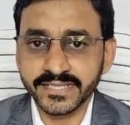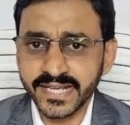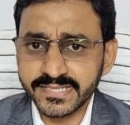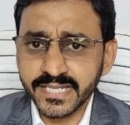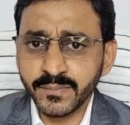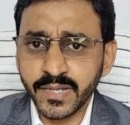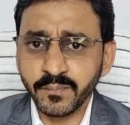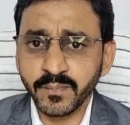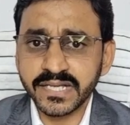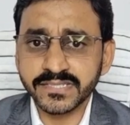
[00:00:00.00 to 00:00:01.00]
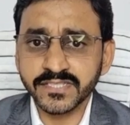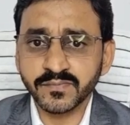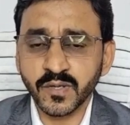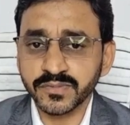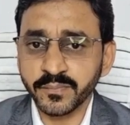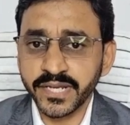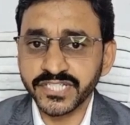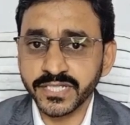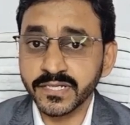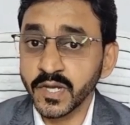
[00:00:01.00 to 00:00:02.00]
The X-ray beam passes from the
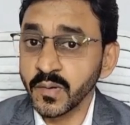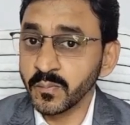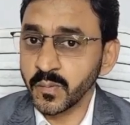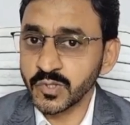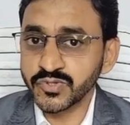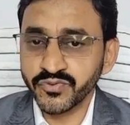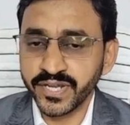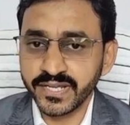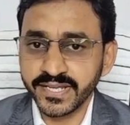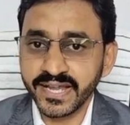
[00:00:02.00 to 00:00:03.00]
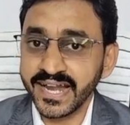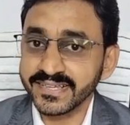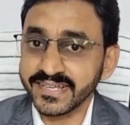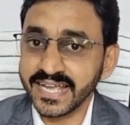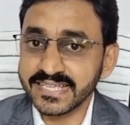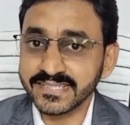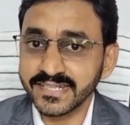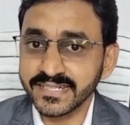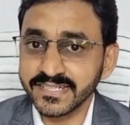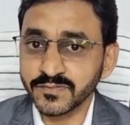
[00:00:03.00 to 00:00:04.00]
patient posteriorly and the
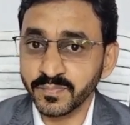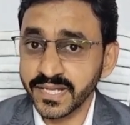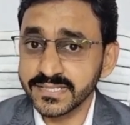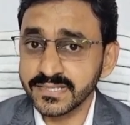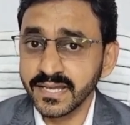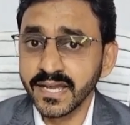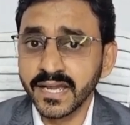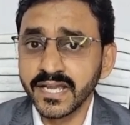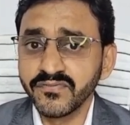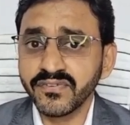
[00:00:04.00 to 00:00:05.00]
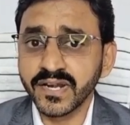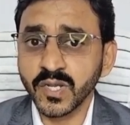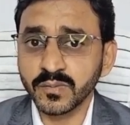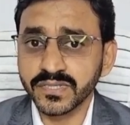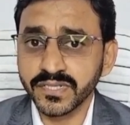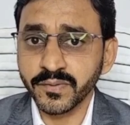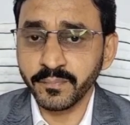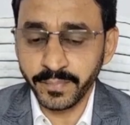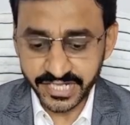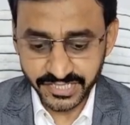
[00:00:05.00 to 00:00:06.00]
cassette is placed in front of the
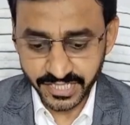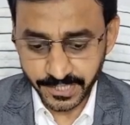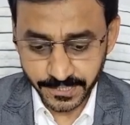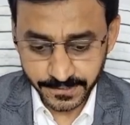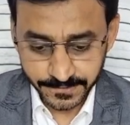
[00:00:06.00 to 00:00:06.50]
patient.